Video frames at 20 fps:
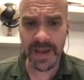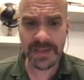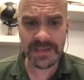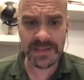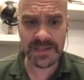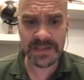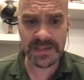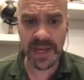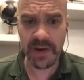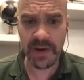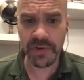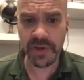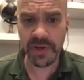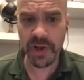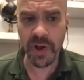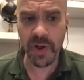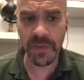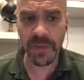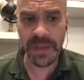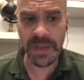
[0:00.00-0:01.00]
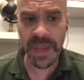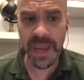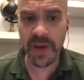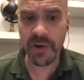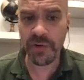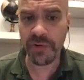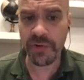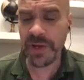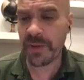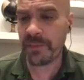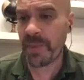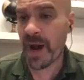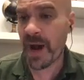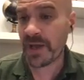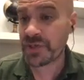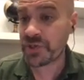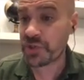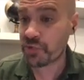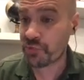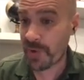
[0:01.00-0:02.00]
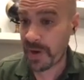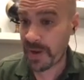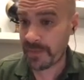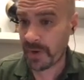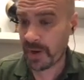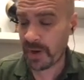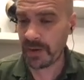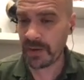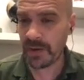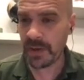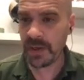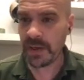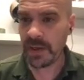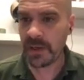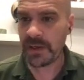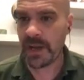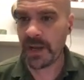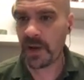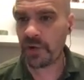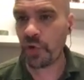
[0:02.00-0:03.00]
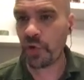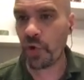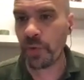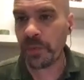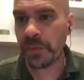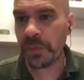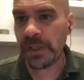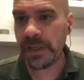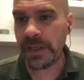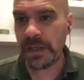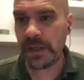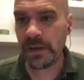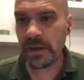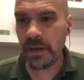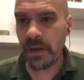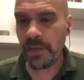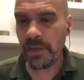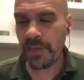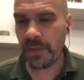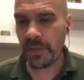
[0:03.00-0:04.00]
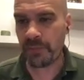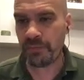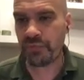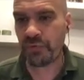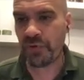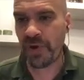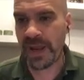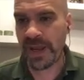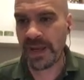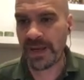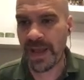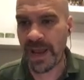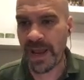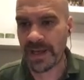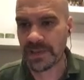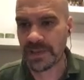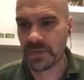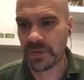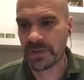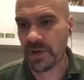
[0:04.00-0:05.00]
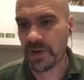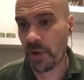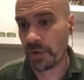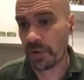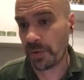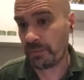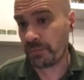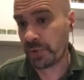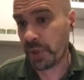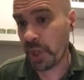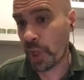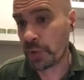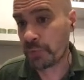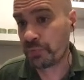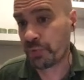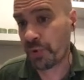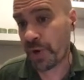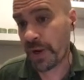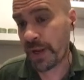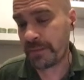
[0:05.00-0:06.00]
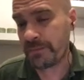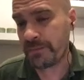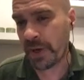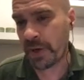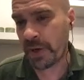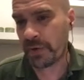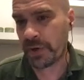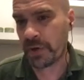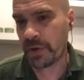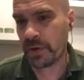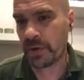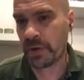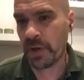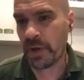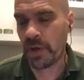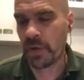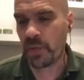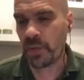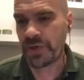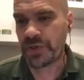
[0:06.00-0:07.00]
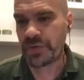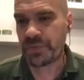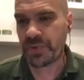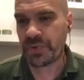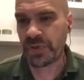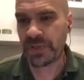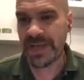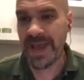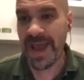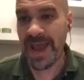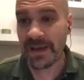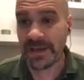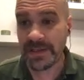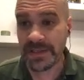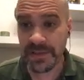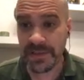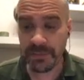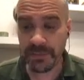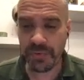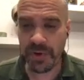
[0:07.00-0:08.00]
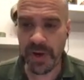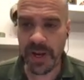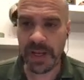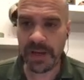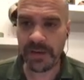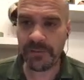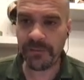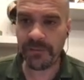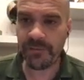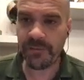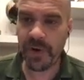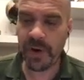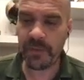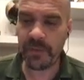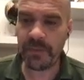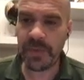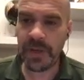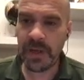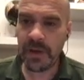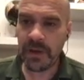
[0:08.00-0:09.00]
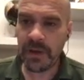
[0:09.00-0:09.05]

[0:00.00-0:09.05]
is this area called the area postrema. Now, normally the brain has what's called a blood-brain barrier, which protects the brain from